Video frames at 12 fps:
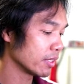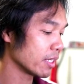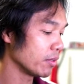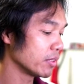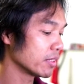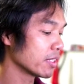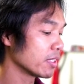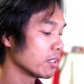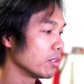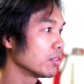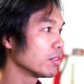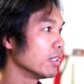Okay, we're just gonna
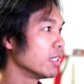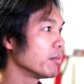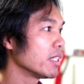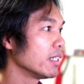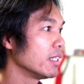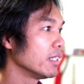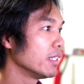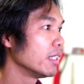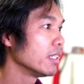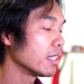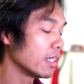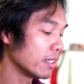go to limit,
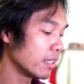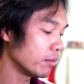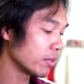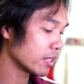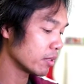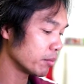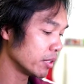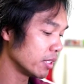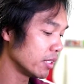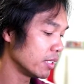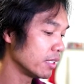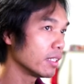and then we're gonna
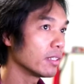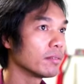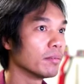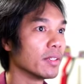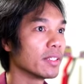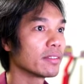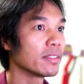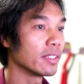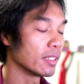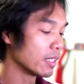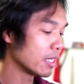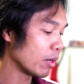put, hmm, let's
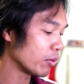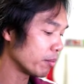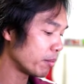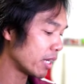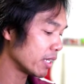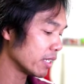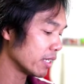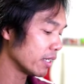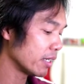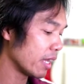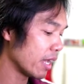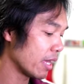see, I wanna buy
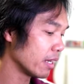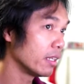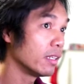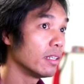in at,